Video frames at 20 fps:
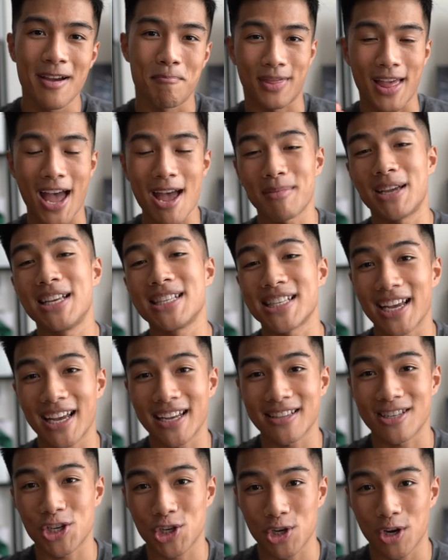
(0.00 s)
That means I
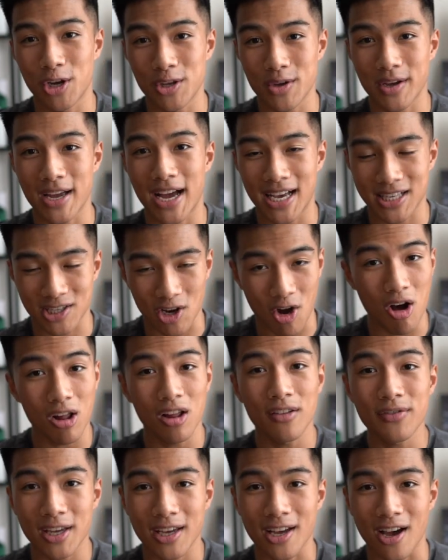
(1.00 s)
get to show you guys
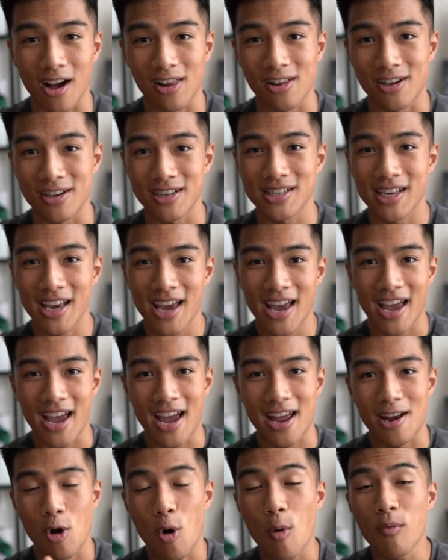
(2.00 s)
all the colors,
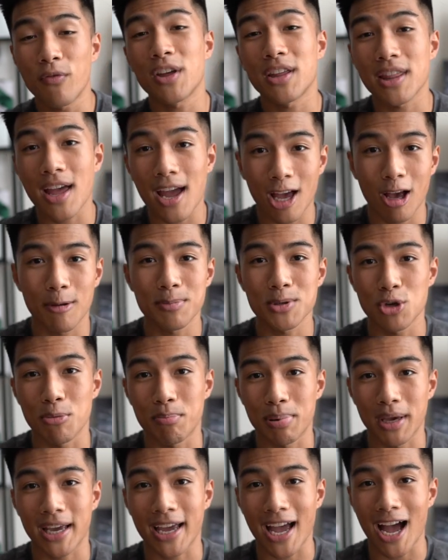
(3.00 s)
and hopefully that helps you
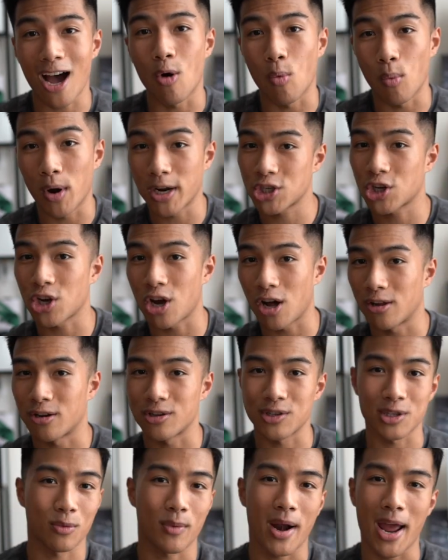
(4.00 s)
pick out which color
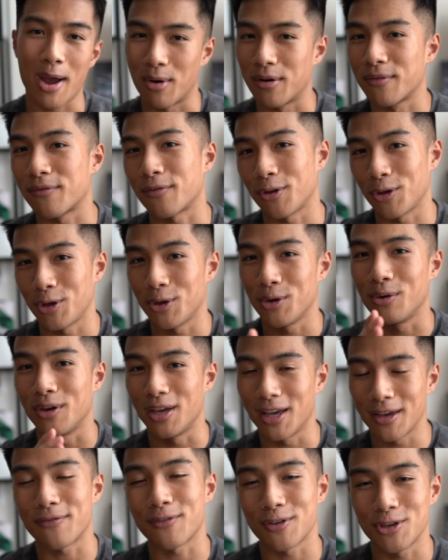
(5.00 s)
is the right one for you
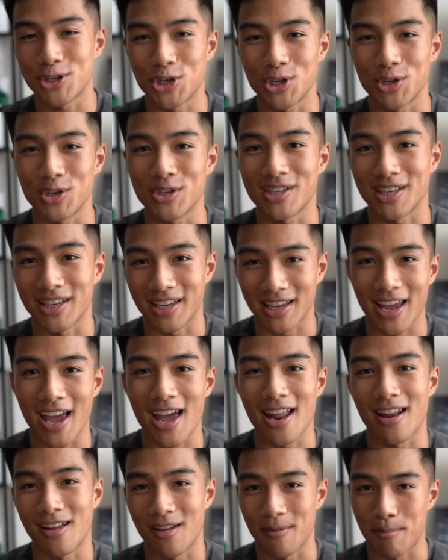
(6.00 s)
if you choose to
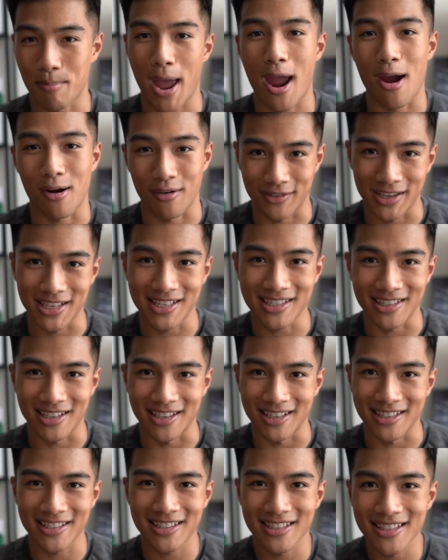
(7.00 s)
get a pair of
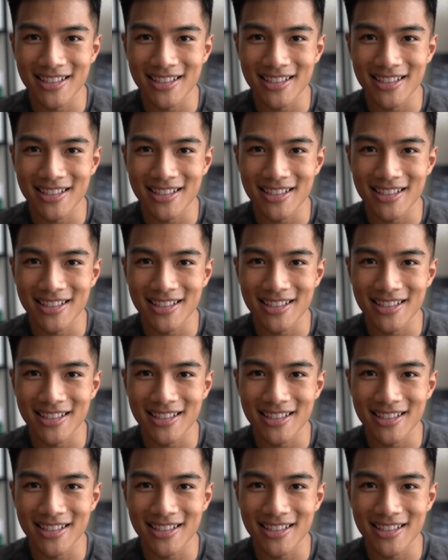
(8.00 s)
Vistas.